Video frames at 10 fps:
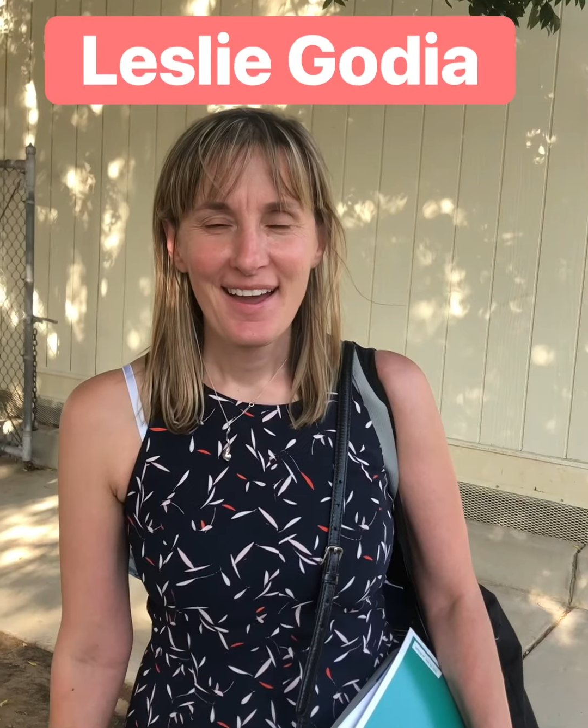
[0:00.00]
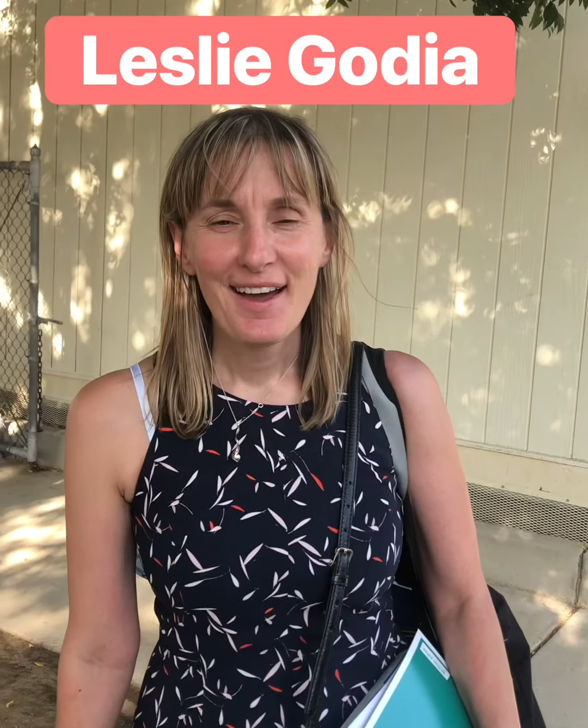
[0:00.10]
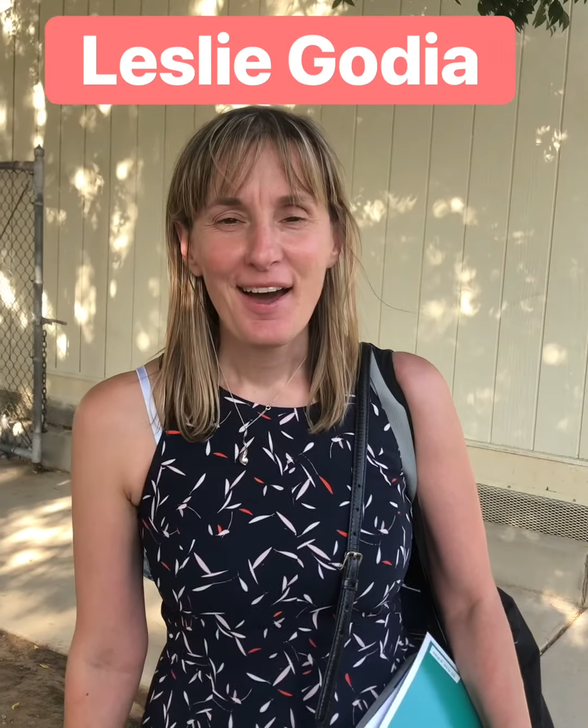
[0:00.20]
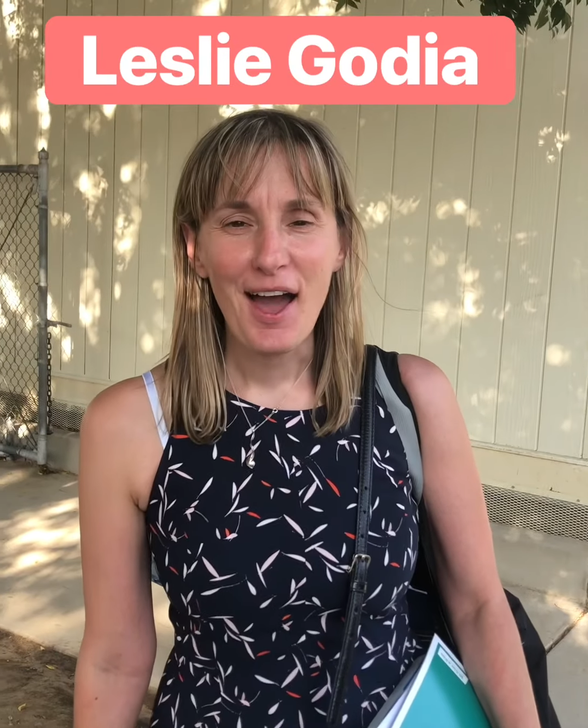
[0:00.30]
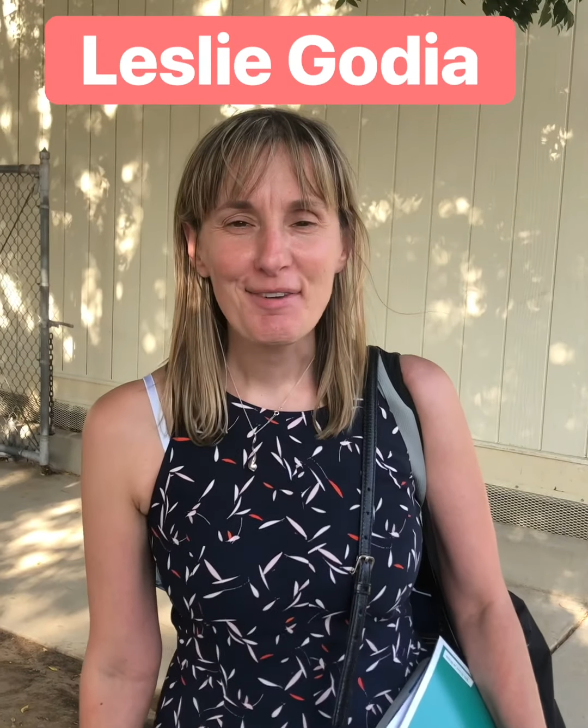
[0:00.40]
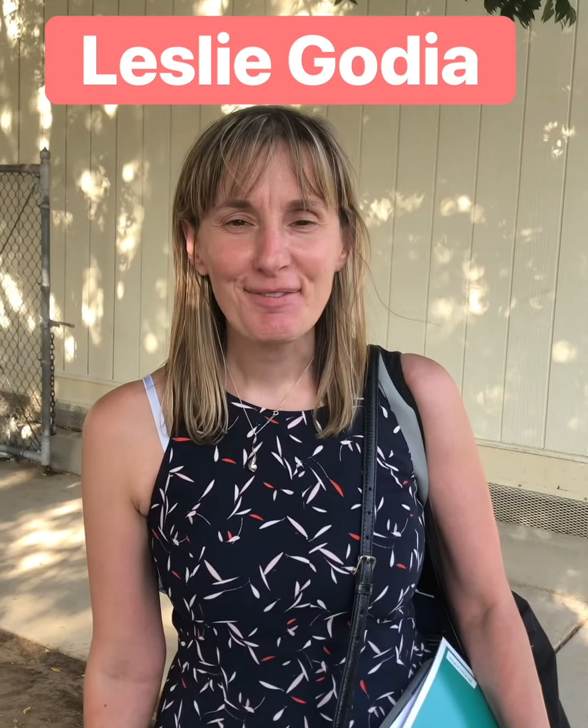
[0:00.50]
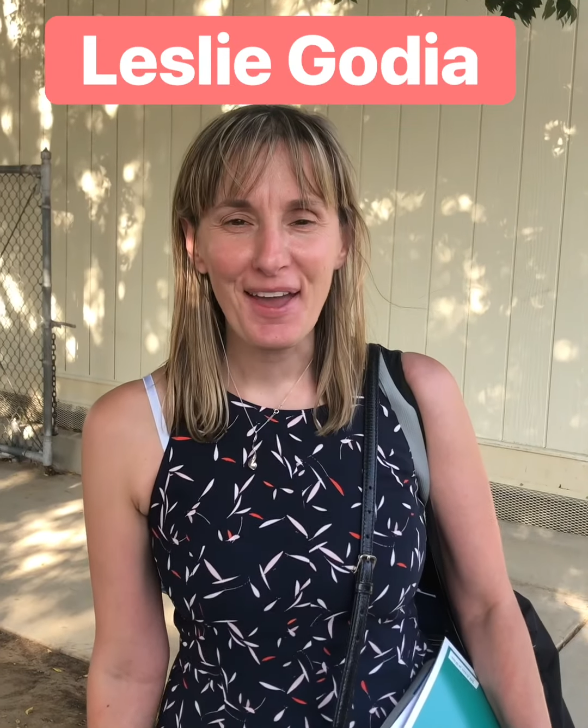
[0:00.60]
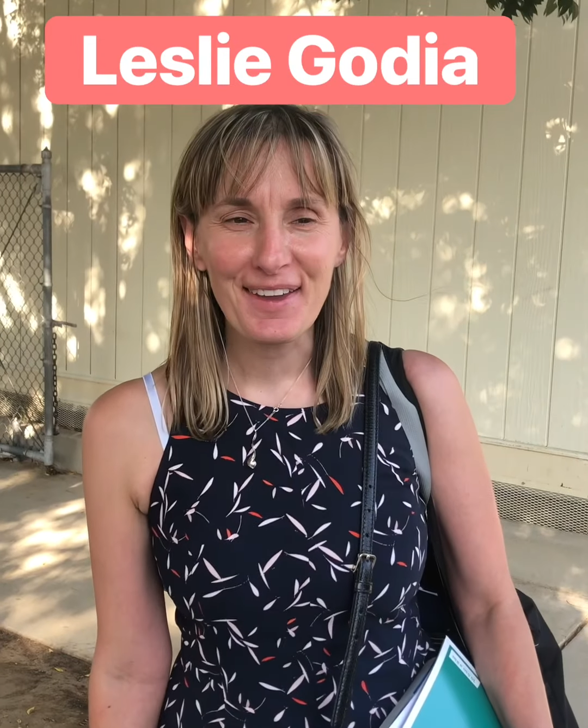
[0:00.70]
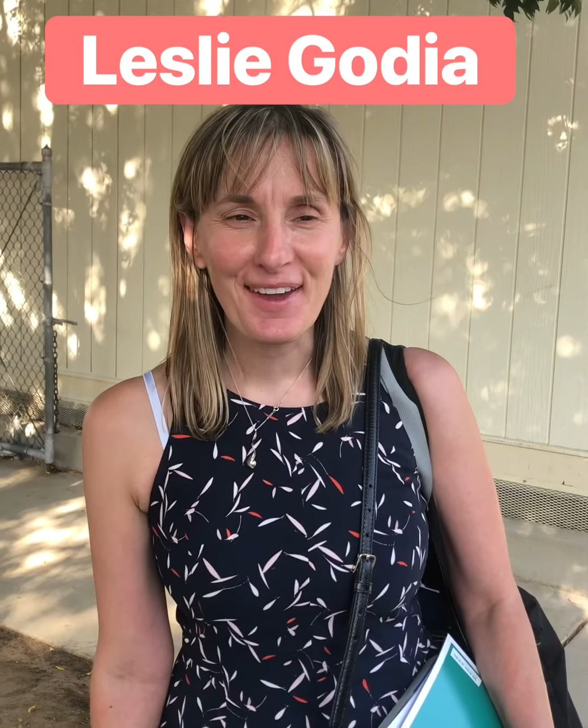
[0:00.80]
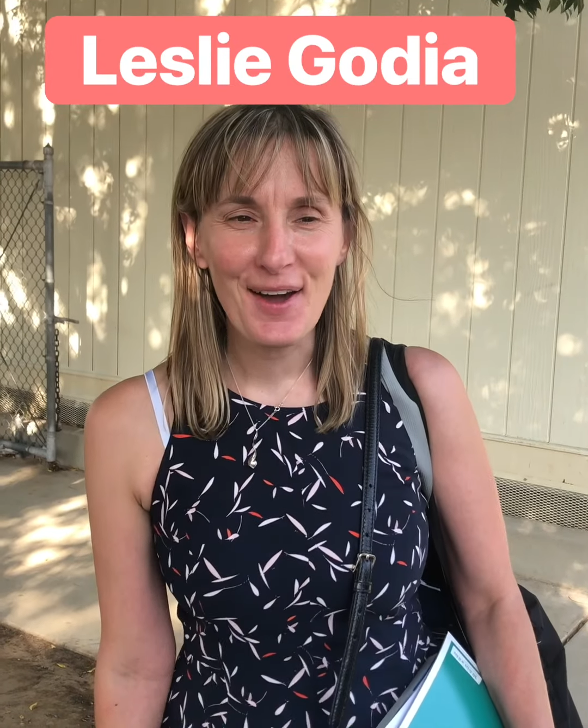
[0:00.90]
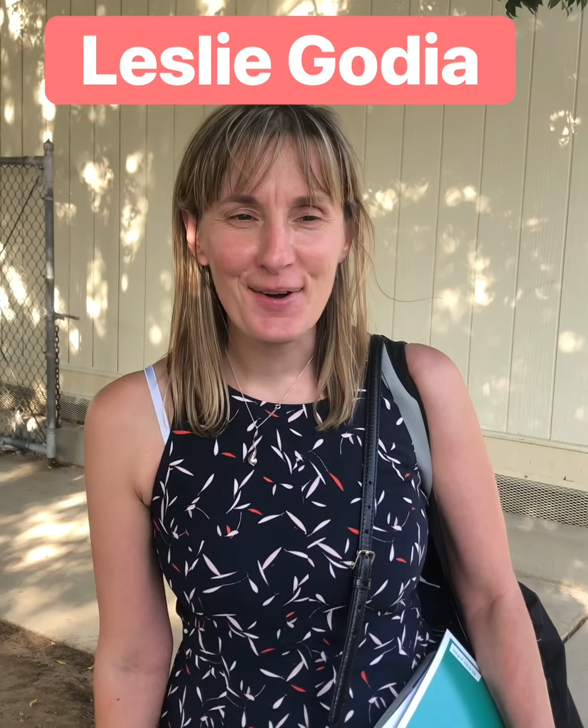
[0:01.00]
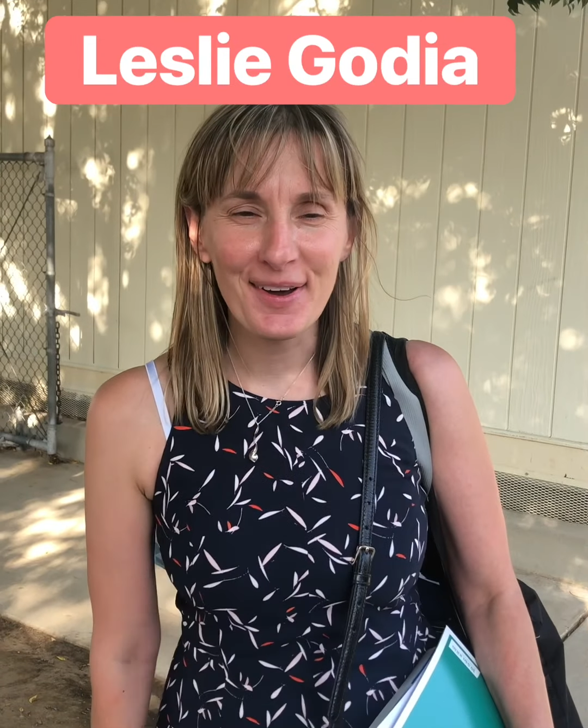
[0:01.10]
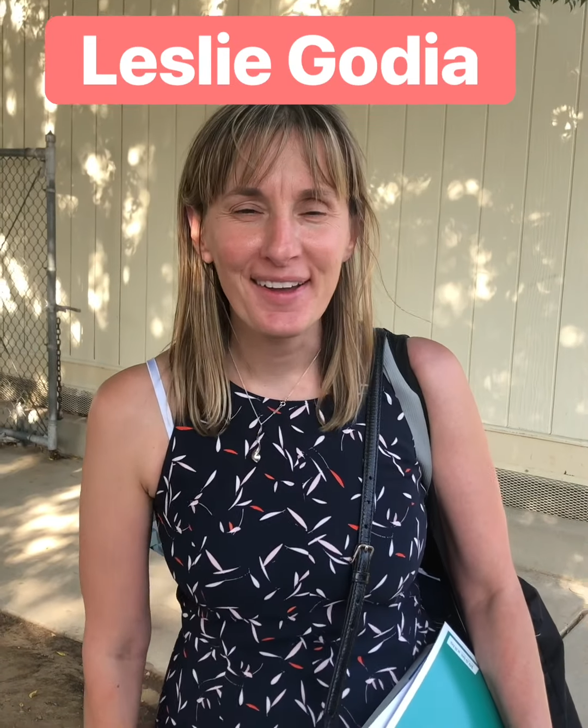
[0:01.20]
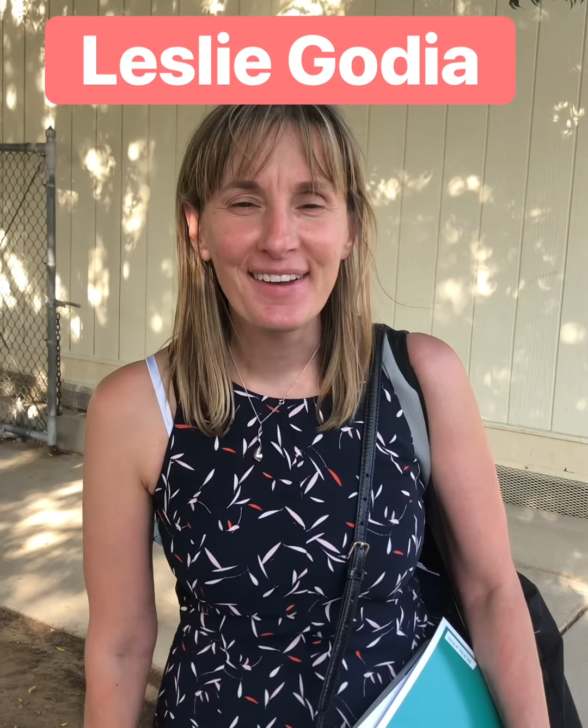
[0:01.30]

Hi, Phanco.